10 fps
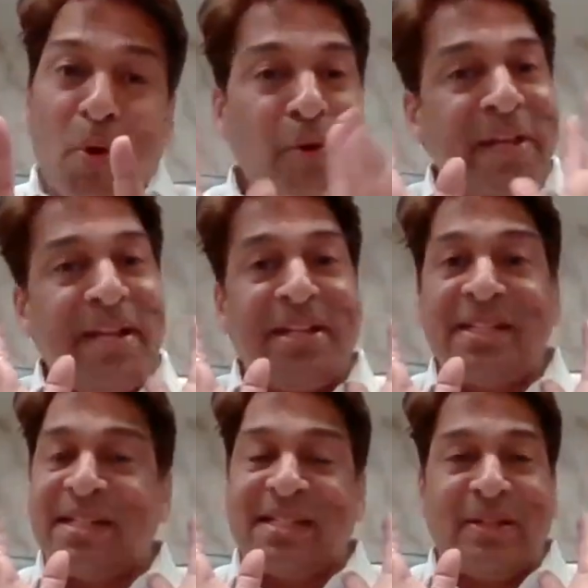More than,
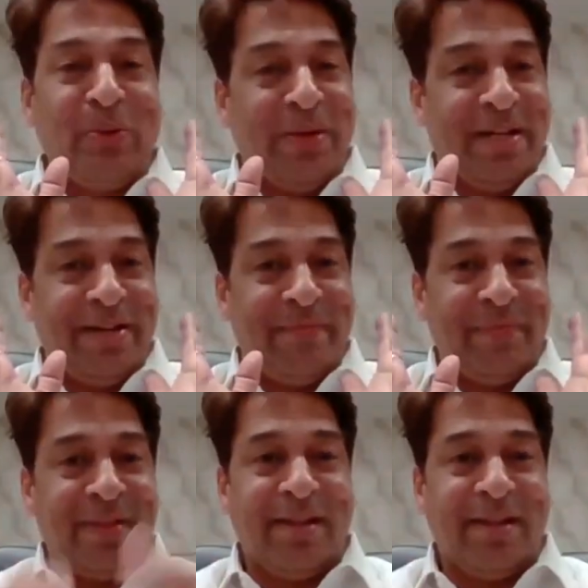it is excluded.